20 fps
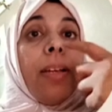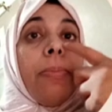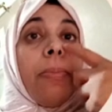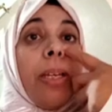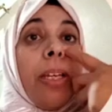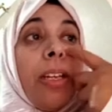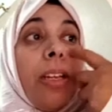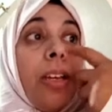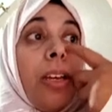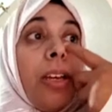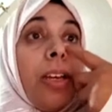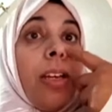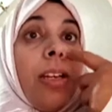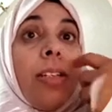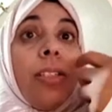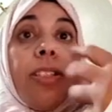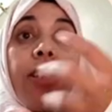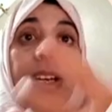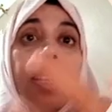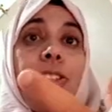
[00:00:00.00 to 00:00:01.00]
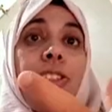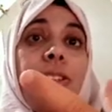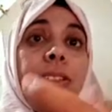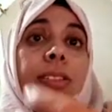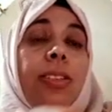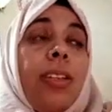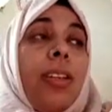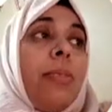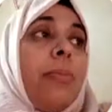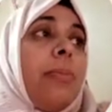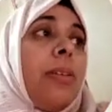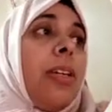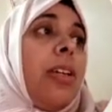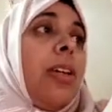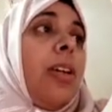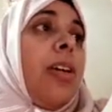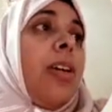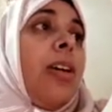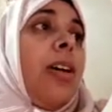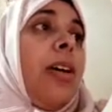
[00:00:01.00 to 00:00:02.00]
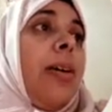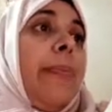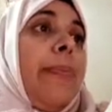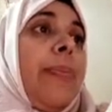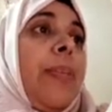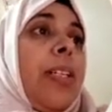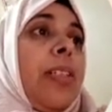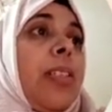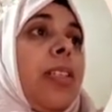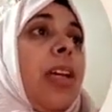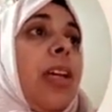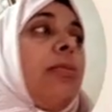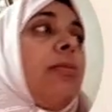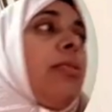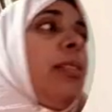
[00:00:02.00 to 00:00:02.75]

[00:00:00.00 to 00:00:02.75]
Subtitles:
be touched, can be let's say